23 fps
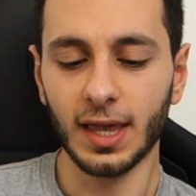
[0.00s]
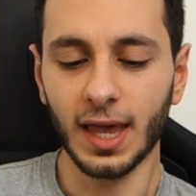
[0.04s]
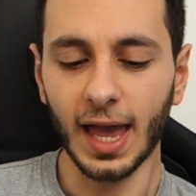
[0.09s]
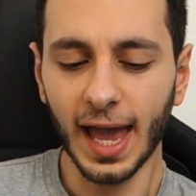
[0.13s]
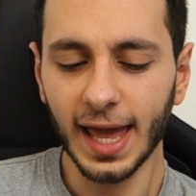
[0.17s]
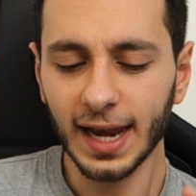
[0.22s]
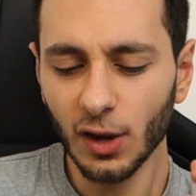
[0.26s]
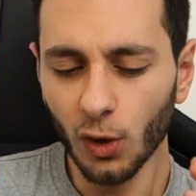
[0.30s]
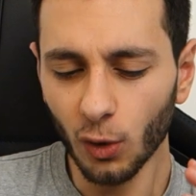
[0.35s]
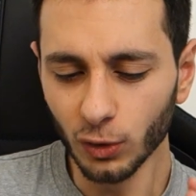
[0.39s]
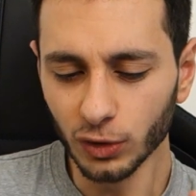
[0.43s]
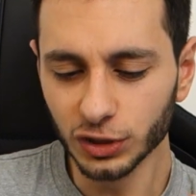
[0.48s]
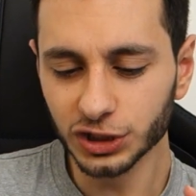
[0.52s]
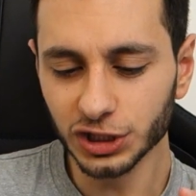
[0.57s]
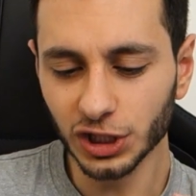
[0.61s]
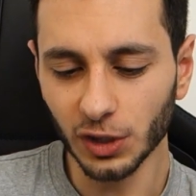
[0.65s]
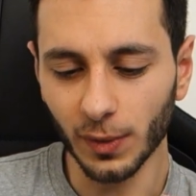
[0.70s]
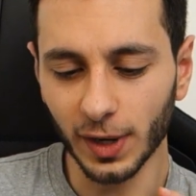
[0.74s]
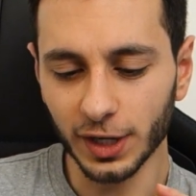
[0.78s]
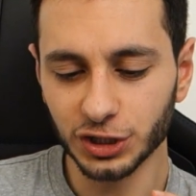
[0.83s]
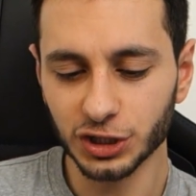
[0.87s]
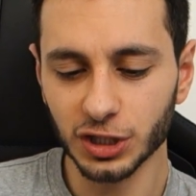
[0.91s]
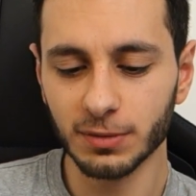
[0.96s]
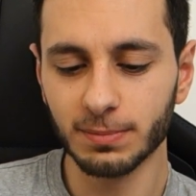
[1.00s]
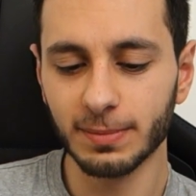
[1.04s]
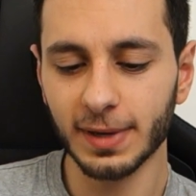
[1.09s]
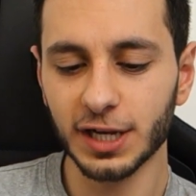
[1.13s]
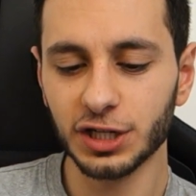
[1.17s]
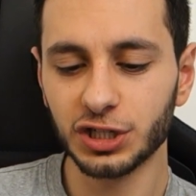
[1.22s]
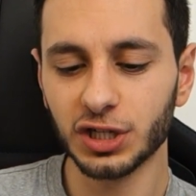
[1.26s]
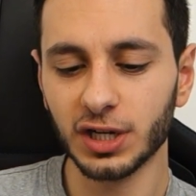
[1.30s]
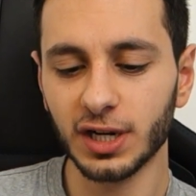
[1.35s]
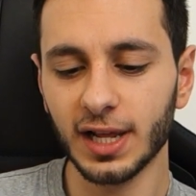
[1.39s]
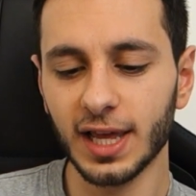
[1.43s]
And also I should
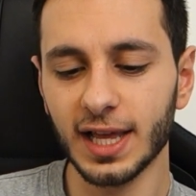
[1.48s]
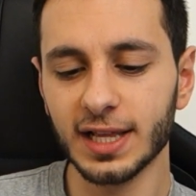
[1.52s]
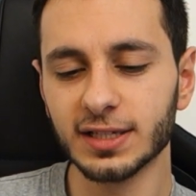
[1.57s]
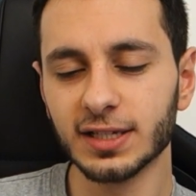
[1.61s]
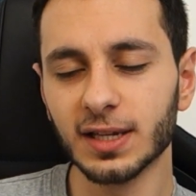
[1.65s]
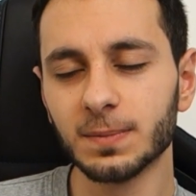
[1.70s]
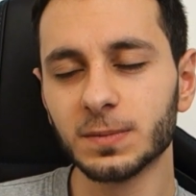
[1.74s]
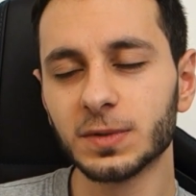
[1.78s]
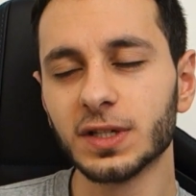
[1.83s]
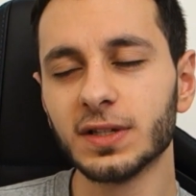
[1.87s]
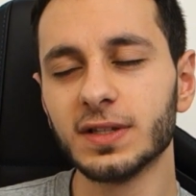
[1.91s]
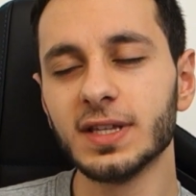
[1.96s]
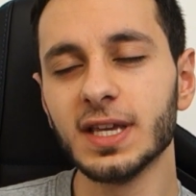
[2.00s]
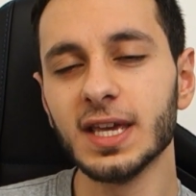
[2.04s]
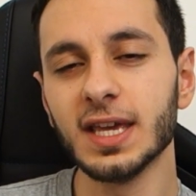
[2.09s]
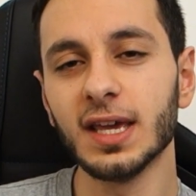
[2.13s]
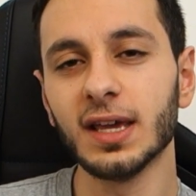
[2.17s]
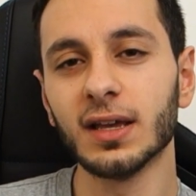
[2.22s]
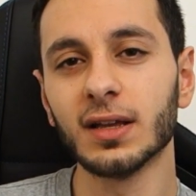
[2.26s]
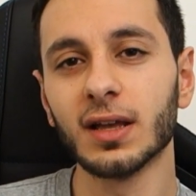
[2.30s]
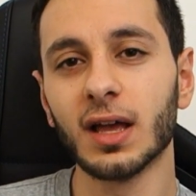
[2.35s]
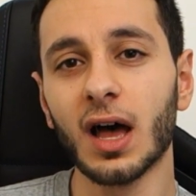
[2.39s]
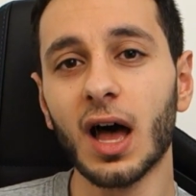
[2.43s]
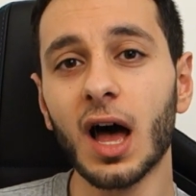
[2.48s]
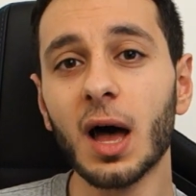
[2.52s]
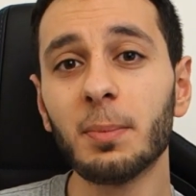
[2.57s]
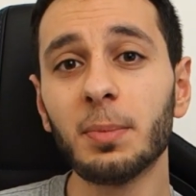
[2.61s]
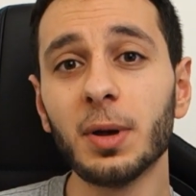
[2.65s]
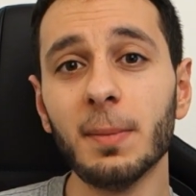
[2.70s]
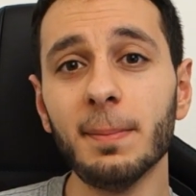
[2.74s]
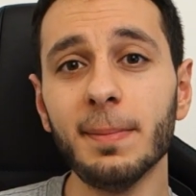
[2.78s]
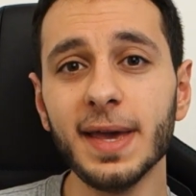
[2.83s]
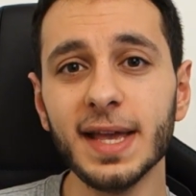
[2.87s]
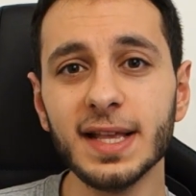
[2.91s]
mention in terms of the
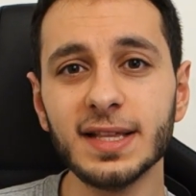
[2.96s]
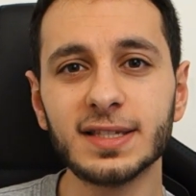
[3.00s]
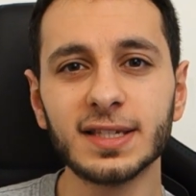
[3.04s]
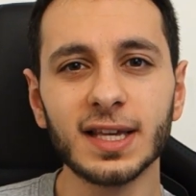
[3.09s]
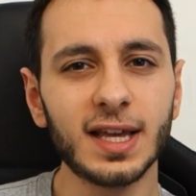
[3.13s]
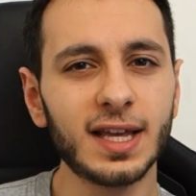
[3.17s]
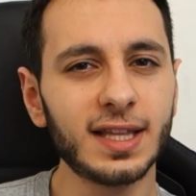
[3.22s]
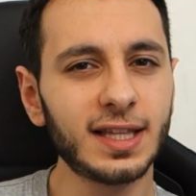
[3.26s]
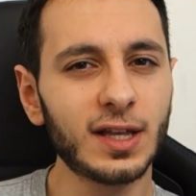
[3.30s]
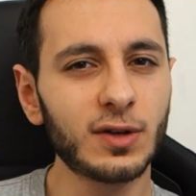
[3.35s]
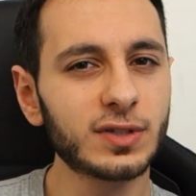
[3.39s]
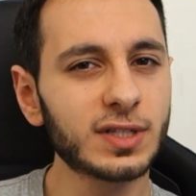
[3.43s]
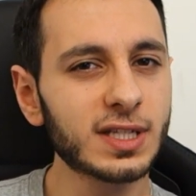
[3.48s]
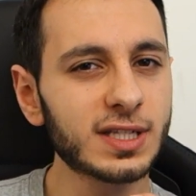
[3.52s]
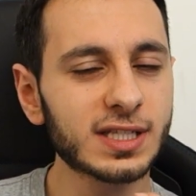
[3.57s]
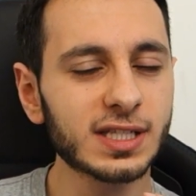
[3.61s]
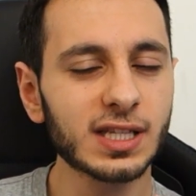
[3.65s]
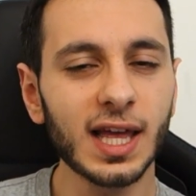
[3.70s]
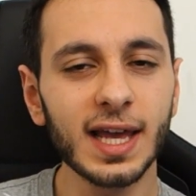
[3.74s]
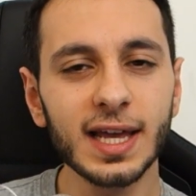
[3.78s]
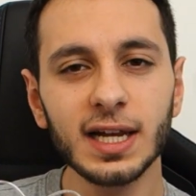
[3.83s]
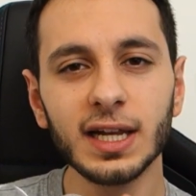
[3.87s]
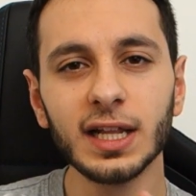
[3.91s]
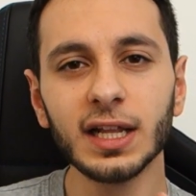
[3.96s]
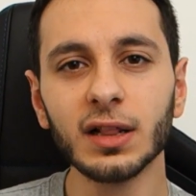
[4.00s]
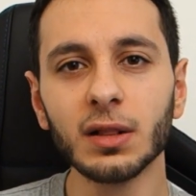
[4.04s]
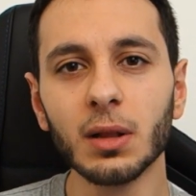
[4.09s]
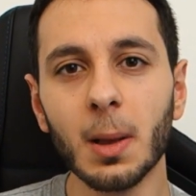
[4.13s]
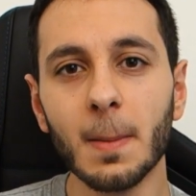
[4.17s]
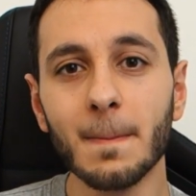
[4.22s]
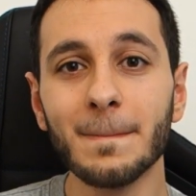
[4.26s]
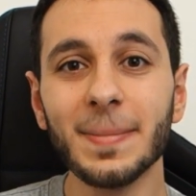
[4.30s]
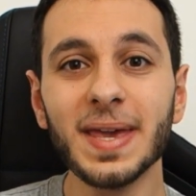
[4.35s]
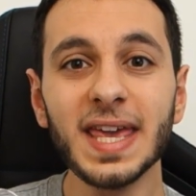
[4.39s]
upper mids, there was a slight
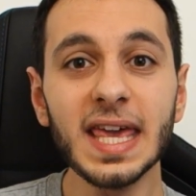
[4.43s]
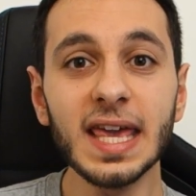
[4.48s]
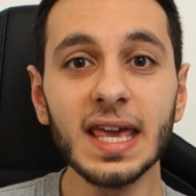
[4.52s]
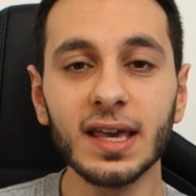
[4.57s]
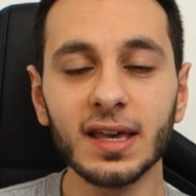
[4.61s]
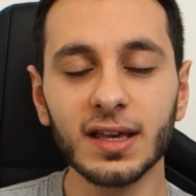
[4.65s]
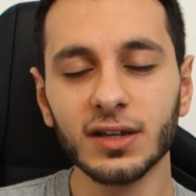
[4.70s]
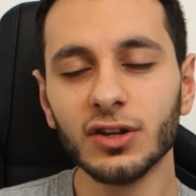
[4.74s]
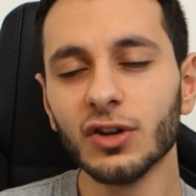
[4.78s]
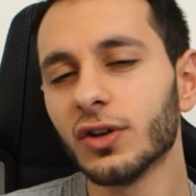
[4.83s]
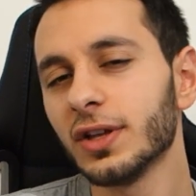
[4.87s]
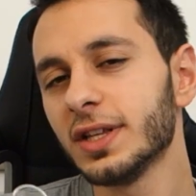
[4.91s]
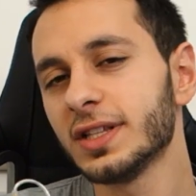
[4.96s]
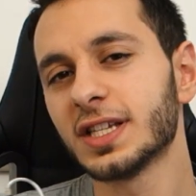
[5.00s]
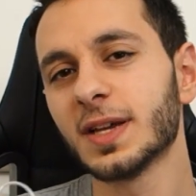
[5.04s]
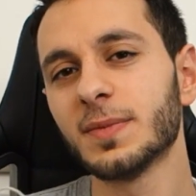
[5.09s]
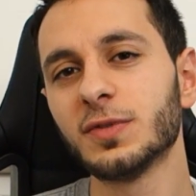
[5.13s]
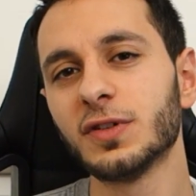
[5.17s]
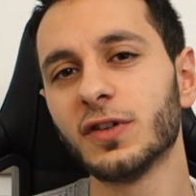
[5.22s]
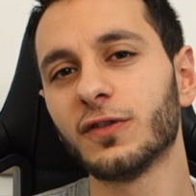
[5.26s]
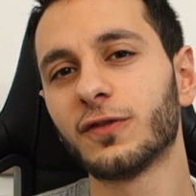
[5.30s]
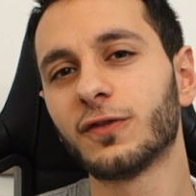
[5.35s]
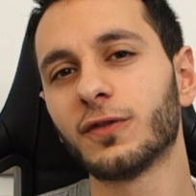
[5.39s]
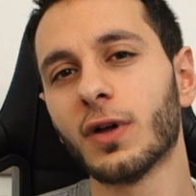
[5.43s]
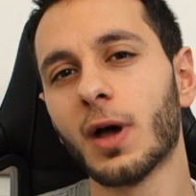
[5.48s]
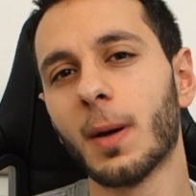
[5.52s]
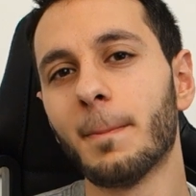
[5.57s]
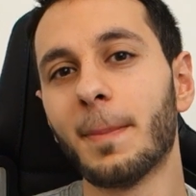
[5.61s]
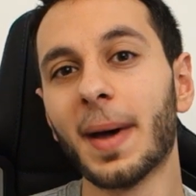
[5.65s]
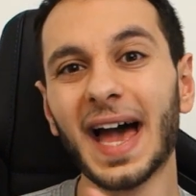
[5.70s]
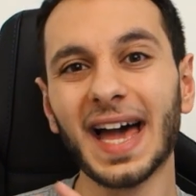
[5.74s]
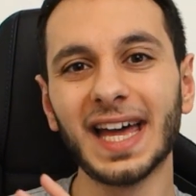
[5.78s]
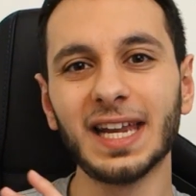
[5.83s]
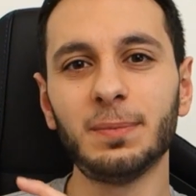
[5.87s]
little peak. Not in terms of
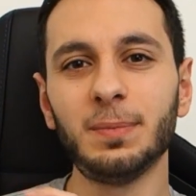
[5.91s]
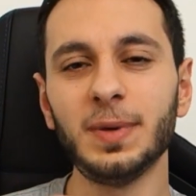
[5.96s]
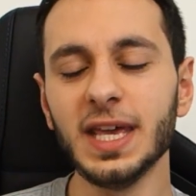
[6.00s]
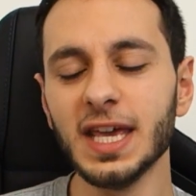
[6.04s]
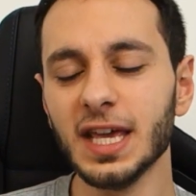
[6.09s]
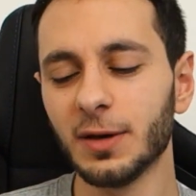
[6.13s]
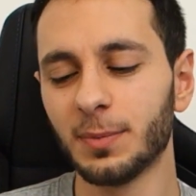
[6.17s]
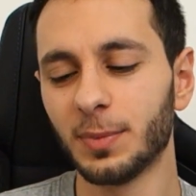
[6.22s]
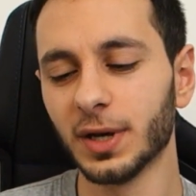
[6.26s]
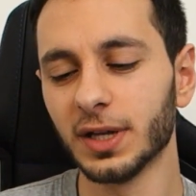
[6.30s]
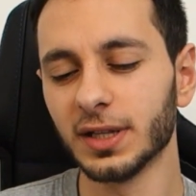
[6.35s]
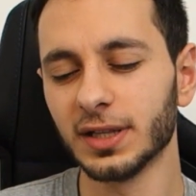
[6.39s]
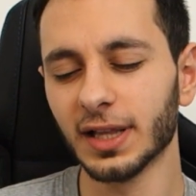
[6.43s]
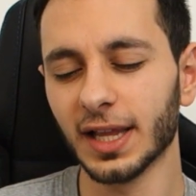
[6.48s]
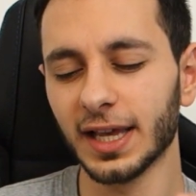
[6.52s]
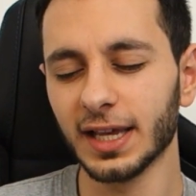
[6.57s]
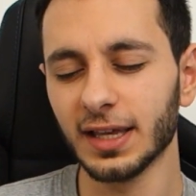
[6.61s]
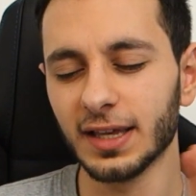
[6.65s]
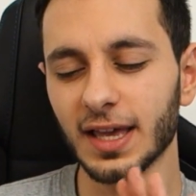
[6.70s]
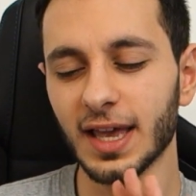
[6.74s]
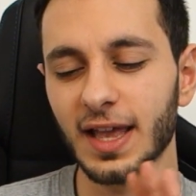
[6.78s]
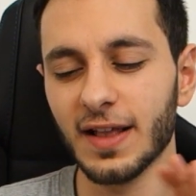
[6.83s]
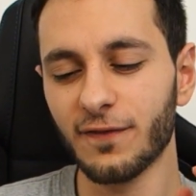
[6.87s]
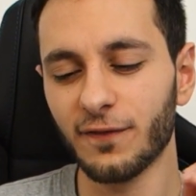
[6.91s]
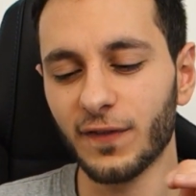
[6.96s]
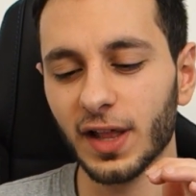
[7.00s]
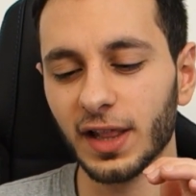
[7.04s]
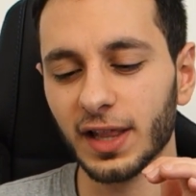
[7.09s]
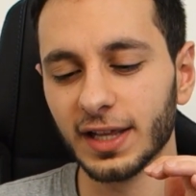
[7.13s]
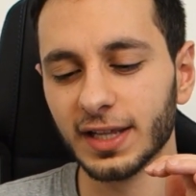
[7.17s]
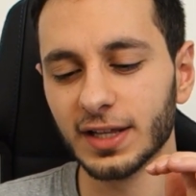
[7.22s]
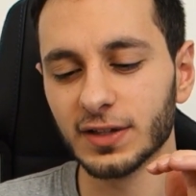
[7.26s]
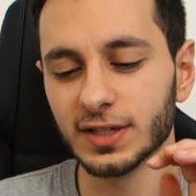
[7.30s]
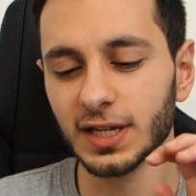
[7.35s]
bad peak, but like it felt
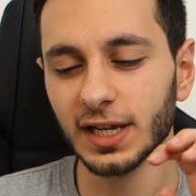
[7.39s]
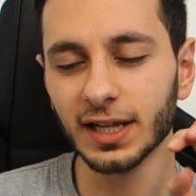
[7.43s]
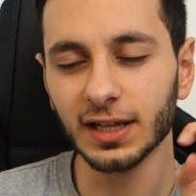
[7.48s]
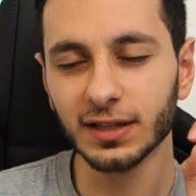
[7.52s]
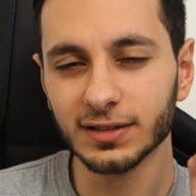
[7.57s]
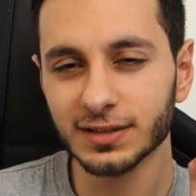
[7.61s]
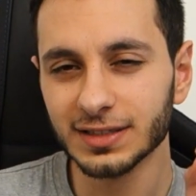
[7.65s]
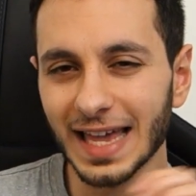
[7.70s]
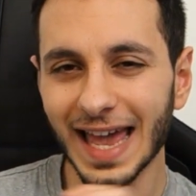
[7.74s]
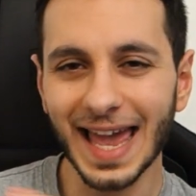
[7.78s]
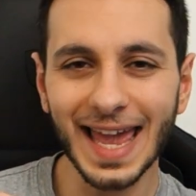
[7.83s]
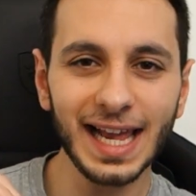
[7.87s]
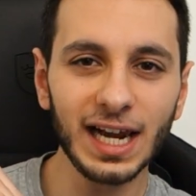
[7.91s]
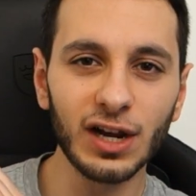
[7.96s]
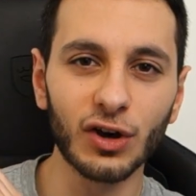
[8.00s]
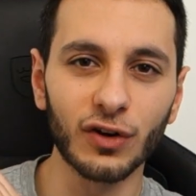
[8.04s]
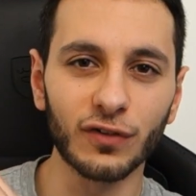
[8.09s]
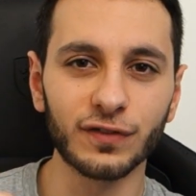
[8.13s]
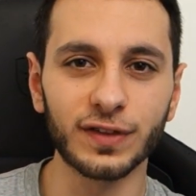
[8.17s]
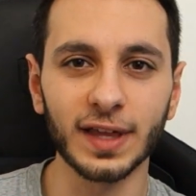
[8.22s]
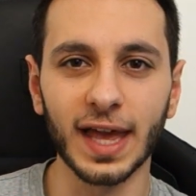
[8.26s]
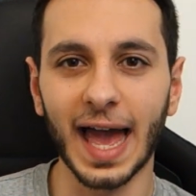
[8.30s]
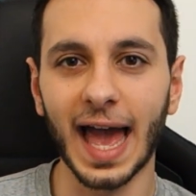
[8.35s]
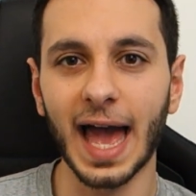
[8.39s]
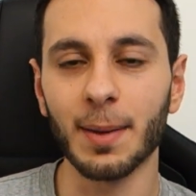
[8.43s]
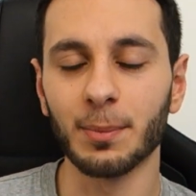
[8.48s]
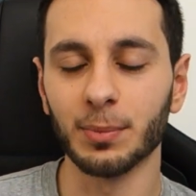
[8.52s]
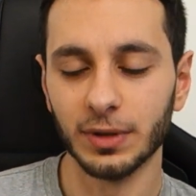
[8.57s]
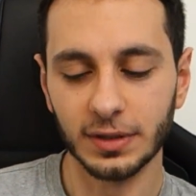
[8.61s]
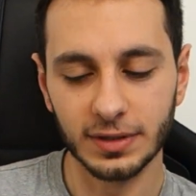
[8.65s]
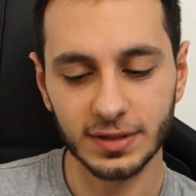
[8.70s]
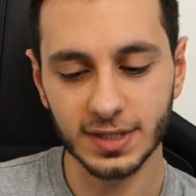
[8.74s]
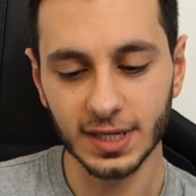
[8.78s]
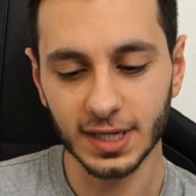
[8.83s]
like there was a little tail off that
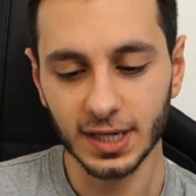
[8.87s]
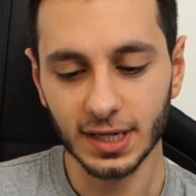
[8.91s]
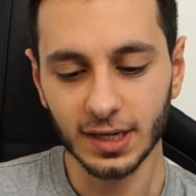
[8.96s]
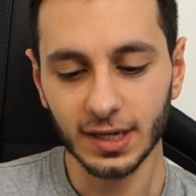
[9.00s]
happened.